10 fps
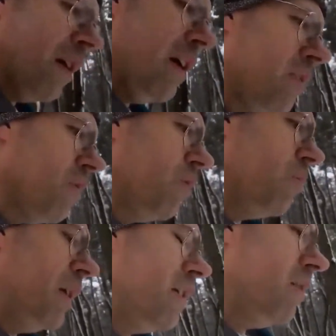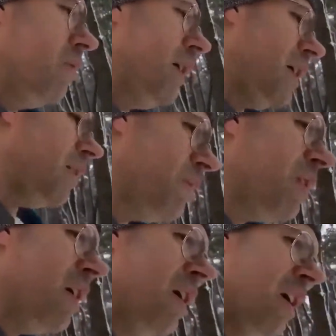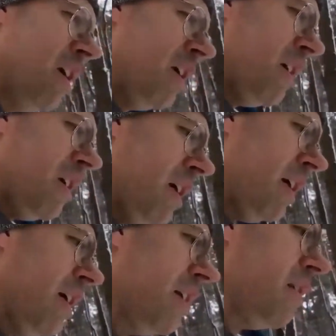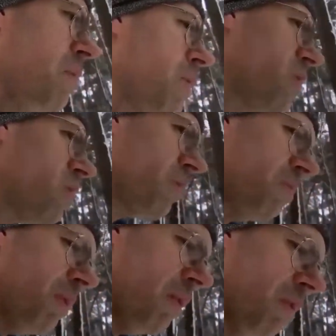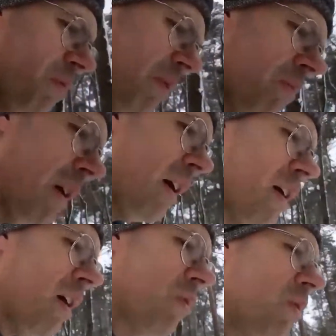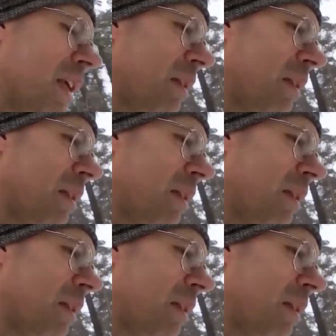I threw one away. And it was, uh, well, why, how could